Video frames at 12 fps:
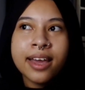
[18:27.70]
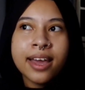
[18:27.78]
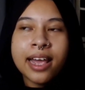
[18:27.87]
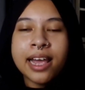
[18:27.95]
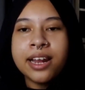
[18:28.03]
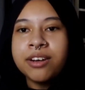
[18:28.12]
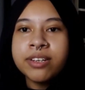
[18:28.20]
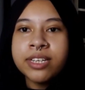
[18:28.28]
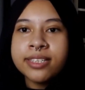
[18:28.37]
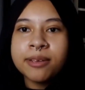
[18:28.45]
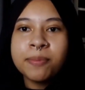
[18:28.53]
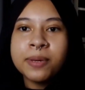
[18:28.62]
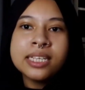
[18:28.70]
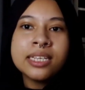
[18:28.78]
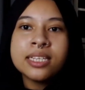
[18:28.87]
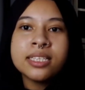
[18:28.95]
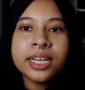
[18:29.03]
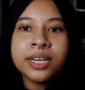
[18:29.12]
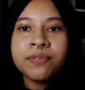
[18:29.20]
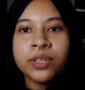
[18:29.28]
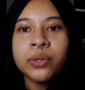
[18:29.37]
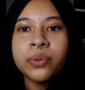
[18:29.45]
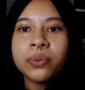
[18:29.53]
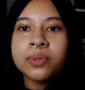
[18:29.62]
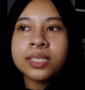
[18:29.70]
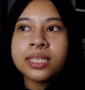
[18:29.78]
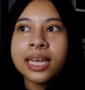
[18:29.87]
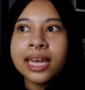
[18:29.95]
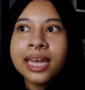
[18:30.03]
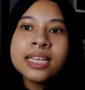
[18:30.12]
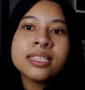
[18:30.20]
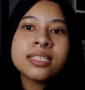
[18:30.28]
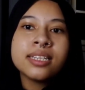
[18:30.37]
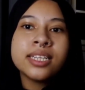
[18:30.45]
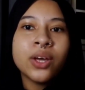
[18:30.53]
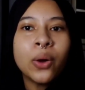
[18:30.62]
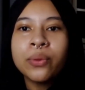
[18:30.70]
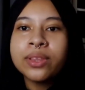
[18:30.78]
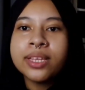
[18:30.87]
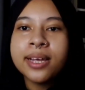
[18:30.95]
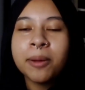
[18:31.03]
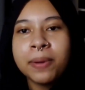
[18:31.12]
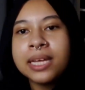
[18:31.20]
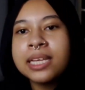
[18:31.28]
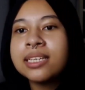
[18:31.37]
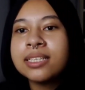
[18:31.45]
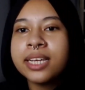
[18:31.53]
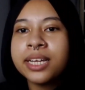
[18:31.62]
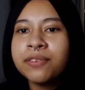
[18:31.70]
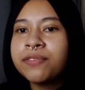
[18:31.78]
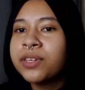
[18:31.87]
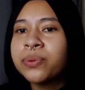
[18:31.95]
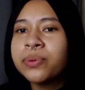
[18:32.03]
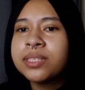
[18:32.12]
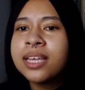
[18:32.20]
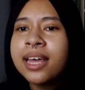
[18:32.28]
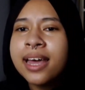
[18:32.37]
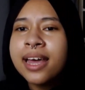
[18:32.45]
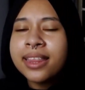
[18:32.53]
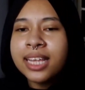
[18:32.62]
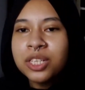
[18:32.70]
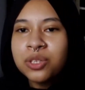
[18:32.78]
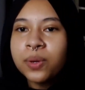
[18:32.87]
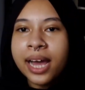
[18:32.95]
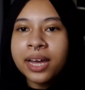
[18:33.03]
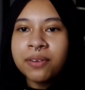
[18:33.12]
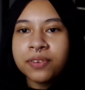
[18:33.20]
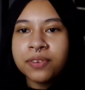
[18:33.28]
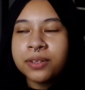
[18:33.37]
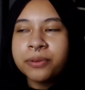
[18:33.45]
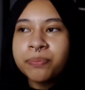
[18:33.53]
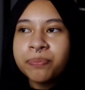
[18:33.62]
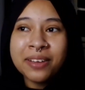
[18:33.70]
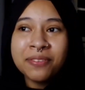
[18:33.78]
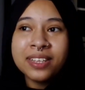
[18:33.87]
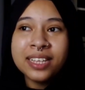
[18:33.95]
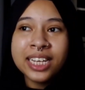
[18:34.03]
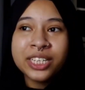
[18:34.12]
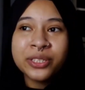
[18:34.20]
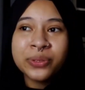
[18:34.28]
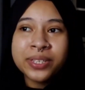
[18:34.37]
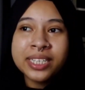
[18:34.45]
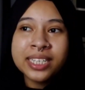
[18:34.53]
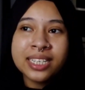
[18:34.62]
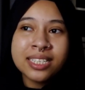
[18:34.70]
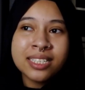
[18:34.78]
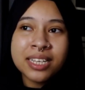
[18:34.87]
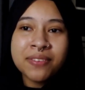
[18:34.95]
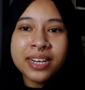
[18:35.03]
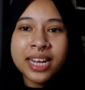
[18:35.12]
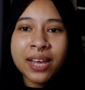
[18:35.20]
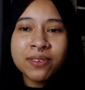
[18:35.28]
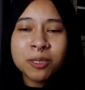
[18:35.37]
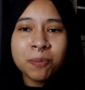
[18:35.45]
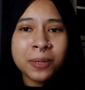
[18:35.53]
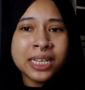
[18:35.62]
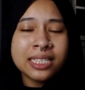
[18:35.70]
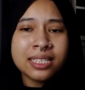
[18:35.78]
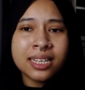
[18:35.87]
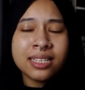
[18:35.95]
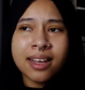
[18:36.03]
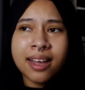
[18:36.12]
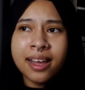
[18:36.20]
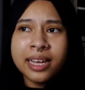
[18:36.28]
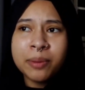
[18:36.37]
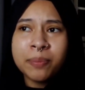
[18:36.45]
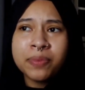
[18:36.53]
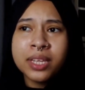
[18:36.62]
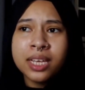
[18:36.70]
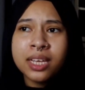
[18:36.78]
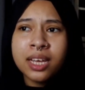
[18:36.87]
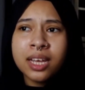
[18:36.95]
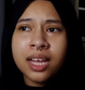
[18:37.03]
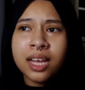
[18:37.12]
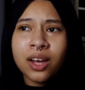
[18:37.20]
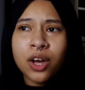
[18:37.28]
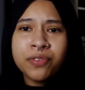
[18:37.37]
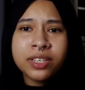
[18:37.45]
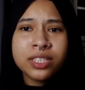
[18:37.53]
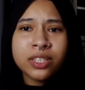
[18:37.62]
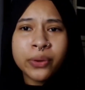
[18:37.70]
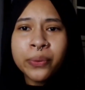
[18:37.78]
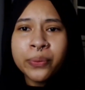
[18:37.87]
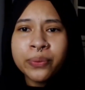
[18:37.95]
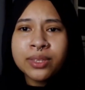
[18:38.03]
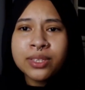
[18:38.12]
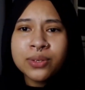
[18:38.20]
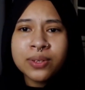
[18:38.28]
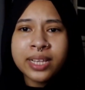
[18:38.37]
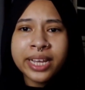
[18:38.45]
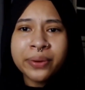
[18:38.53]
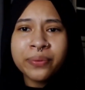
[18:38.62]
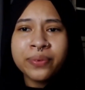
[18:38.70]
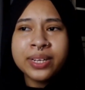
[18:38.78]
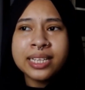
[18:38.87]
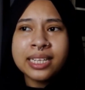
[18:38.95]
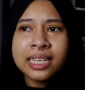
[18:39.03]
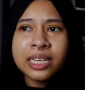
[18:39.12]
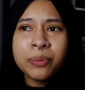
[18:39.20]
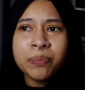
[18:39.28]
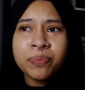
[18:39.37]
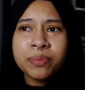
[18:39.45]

Henry's opinions and views is the only opinions and views. That's what I feel. I feel like Dorian doesn't even have space and time of his own to like really